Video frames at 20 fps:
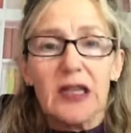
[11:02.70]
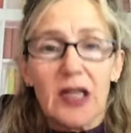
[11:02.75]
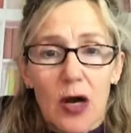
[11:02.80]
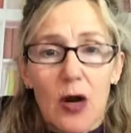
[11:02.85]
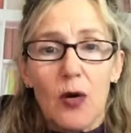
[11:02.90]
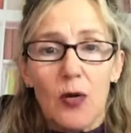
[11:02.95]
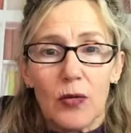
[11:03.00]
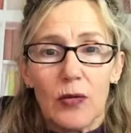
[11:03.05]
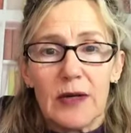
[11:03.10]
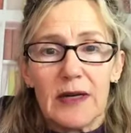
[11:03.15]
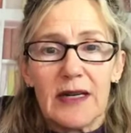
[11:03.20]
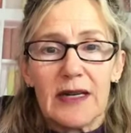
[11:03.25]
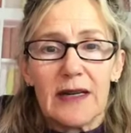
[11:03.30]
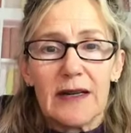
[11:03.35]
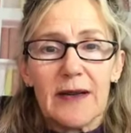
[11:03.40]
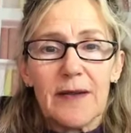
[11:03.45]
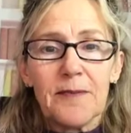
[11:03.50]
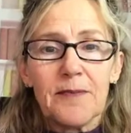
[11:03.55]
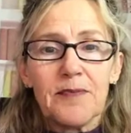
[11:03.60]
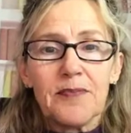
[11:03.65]
alone.
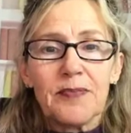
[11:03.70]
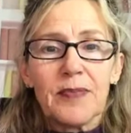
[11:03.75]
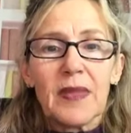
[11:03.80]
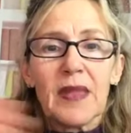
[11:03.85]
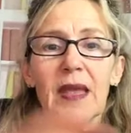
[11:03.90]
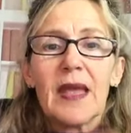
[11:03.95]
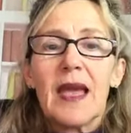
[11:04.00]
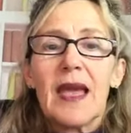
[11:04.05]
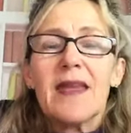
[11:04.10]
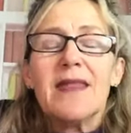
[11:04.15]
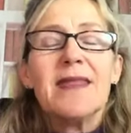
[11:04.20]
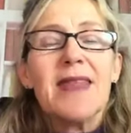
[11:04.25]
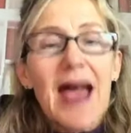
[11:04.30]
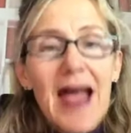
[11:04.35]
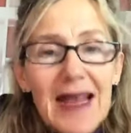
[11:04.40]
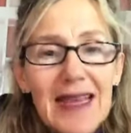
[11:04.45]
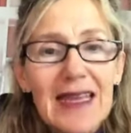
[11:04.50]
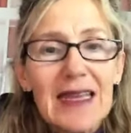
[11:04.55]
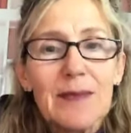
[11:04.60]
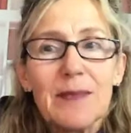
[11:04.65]
And
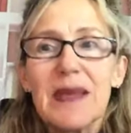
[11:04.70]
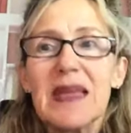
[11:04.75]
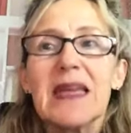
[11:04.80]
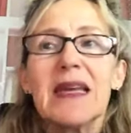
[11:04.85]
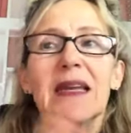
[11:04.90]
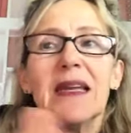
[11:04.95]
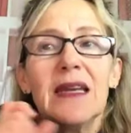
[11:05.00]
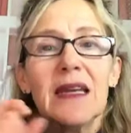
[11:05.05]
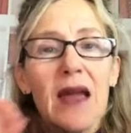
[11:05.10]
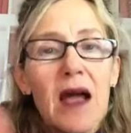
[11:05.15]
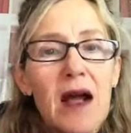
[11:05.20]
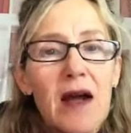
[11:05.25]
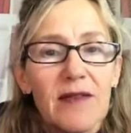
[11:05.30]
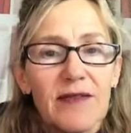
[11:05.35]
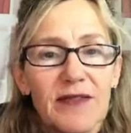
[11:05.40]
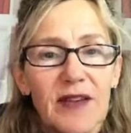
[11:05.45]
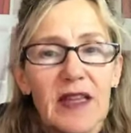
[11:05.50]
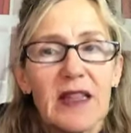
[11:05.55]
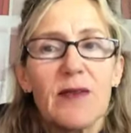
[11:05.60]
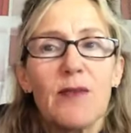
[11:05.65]
that can be
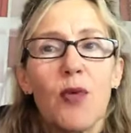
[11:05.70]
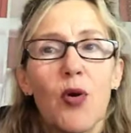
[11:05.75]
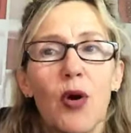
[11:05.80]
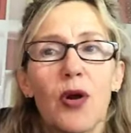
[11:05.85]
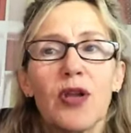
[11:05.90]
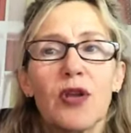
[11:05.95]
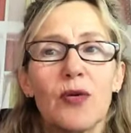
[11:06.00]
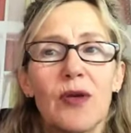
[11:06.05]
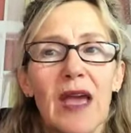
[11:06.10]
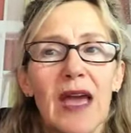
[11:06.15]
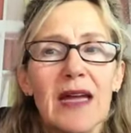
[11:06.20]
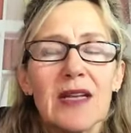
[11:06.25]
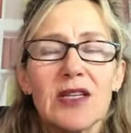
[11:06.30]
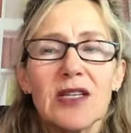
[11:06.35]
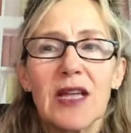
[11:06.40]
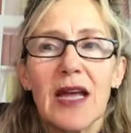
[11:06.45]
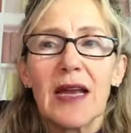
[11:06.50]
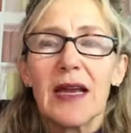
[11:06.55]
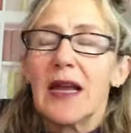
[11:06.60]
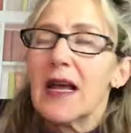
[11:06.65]
enough. And the more you
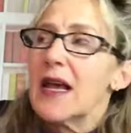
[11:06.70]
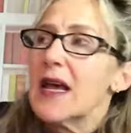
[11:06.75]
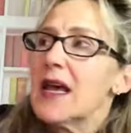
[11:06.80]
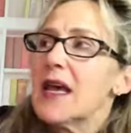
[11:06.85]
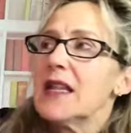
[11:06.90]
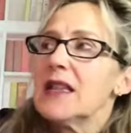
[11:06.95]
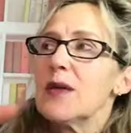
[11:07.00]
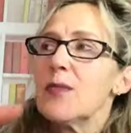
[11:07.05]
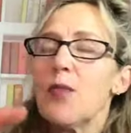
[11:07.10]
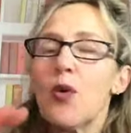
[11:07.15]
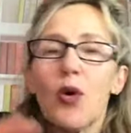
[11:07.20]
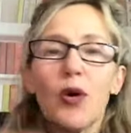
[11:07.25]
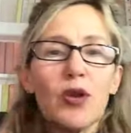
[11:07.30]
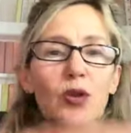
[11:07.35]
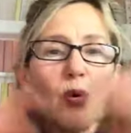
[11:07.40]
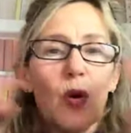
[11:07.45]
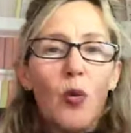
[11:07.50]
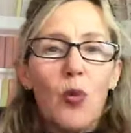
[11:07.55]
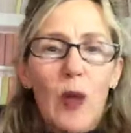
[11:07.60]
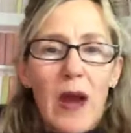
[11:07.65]
catch that, the
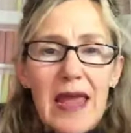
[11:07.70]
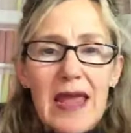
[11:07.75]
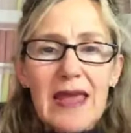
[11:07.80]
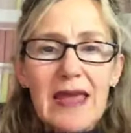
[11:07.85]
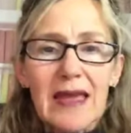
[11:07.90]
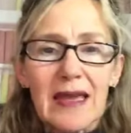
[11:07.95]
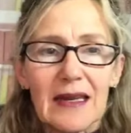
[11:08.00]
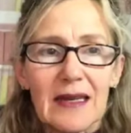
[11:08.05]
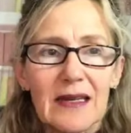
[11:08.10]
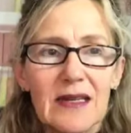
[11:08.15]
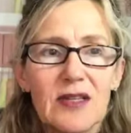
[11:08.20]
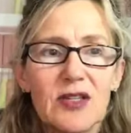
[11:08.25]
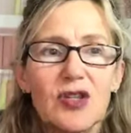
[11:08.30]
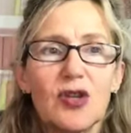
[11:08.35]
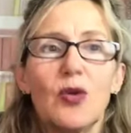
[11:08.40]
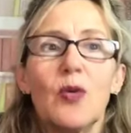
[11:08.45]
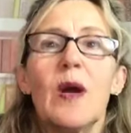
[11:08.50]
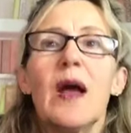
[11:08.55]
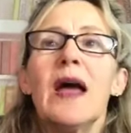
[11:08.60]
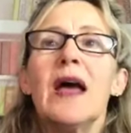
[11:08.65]
more you awaken
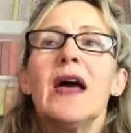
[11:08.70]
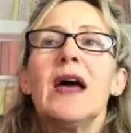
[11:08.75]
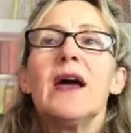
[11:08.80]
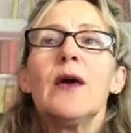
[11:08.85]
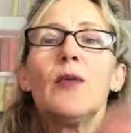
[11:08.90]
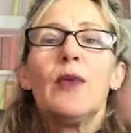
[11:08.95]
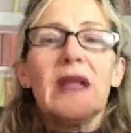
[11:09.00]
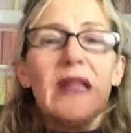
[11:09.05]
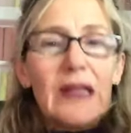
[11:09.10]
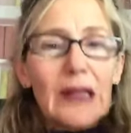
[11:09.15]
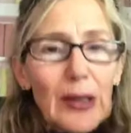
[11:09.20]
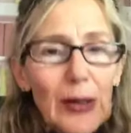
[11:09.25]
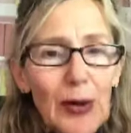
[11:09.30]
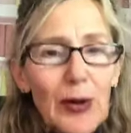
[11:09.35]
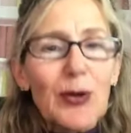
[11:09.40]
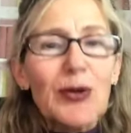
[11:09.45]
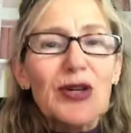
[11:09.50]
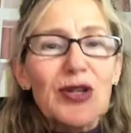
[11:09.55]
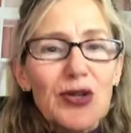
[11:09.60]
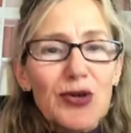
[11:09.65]
to, we
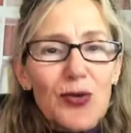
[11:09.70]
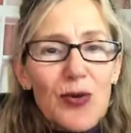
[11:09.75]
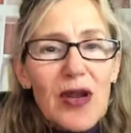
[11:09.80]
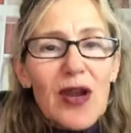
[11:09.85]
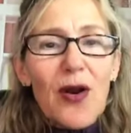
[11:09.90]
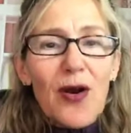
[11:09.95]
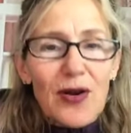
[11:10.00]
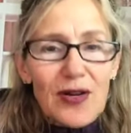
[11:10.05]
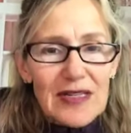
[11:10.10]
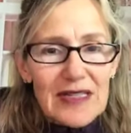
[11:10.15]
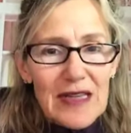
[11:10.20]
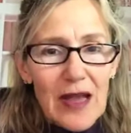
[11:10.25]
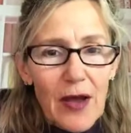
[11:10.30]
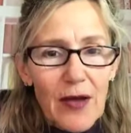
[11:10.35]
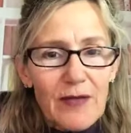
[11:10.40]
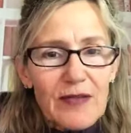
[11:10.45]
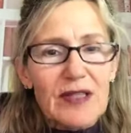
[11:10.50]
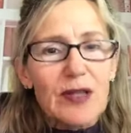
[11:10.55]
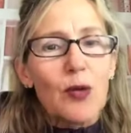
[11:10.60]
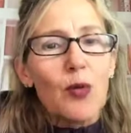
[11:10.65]
learn to treat
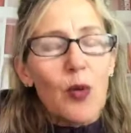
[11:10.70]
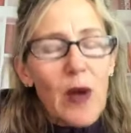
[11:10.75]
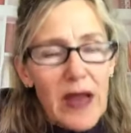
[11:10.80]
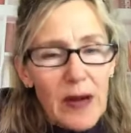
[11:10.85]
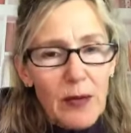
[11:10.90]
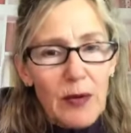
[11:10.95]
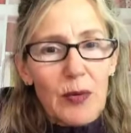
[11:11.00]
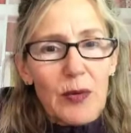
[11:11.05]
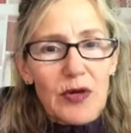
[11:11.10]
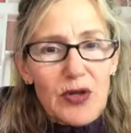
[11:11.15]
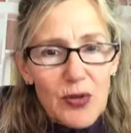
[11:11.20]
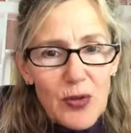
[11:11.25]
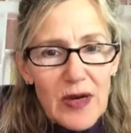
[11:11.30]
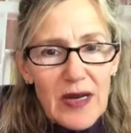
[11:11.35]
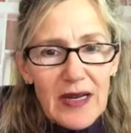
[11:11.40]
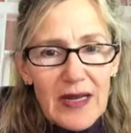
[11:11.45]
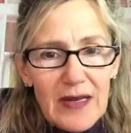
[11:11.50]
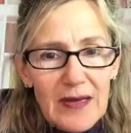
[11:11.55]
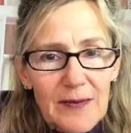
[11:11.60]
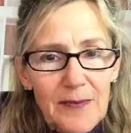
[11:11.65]
ourselves the way we were
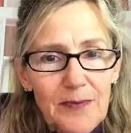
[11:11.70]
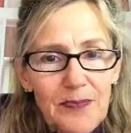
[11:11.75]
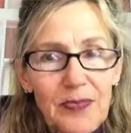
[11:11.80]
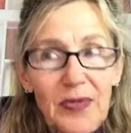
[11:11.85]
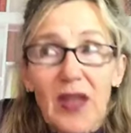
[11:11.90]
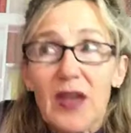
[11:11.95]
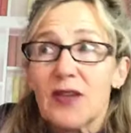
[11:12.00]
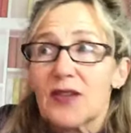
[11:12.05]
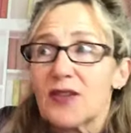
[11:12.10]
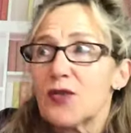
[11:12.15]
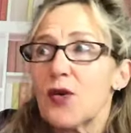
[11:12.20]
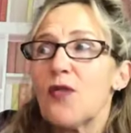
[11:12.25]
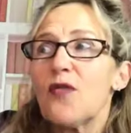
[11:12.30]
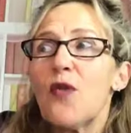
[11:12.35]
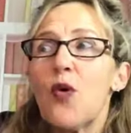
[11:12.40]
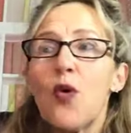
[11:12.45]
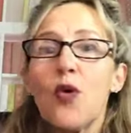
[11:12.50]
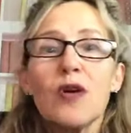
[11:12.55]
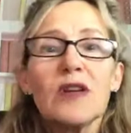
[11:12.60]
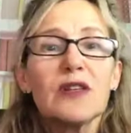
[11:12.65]
treated. So,
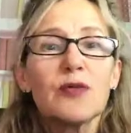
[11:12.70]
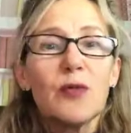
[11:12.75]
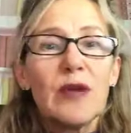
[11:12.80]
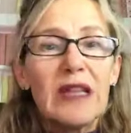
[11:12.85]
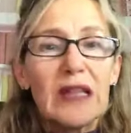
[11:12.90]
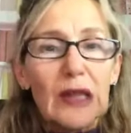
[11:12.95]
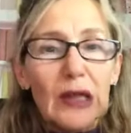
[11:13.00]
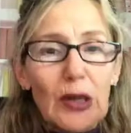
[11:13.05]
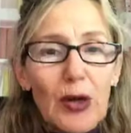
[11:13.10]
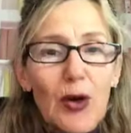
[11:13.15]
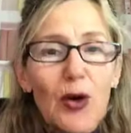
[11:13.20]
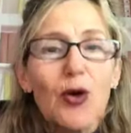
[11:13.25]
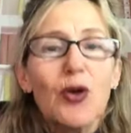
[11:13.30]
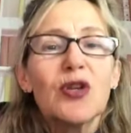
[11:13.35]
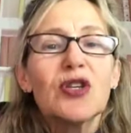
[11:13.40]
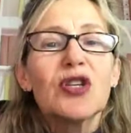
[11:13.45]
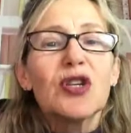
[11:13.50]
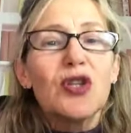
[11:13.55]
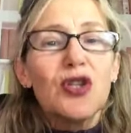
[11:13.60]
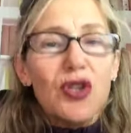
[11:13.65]
of course, we
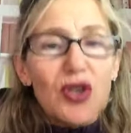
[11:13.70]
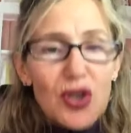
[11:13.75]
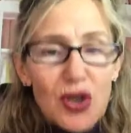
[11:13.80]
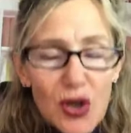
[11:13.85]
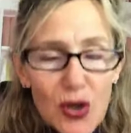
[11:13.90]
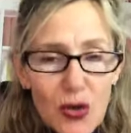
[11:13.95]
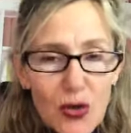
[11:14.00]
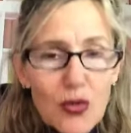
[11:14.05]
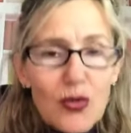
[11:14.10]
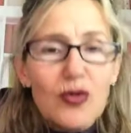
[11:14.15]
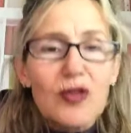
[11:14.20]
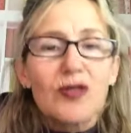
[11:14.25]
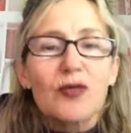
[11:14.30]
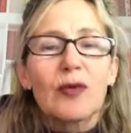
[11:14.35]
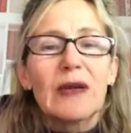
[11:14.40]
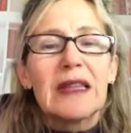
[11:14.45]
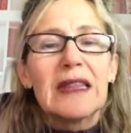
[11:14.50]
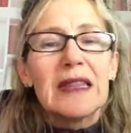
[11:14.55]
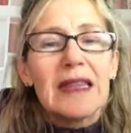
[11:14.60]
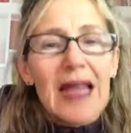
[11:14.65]
learn to
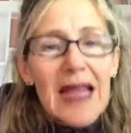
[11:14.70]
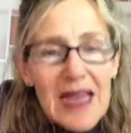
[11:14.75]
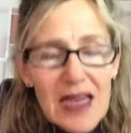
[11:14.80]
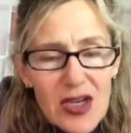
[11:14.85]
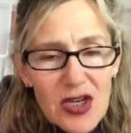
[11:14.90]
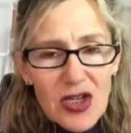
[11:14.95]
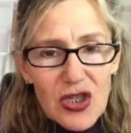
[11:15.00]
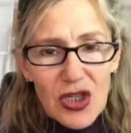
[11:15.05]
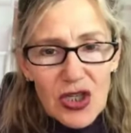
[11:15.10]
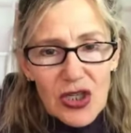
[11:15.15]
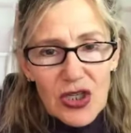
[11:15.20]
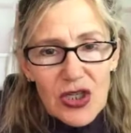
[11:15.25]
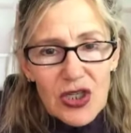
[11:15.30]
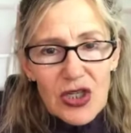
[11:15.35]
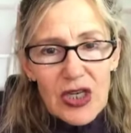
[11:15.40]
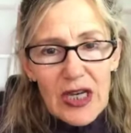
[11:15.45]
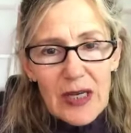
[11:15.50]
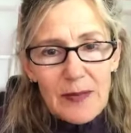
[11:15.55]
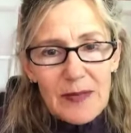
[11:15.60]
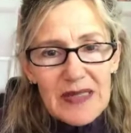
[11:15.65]
choose
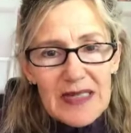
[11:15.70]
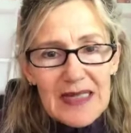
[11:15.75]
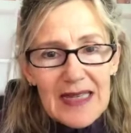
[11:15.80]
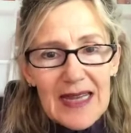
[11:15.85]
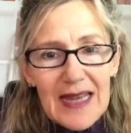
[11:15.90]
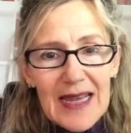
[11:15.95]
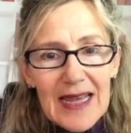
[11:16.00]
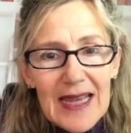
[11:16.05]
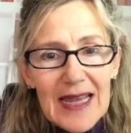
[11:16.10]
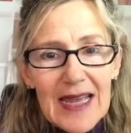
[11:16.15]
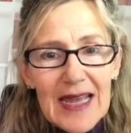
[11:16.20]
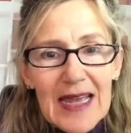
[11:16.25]
relationships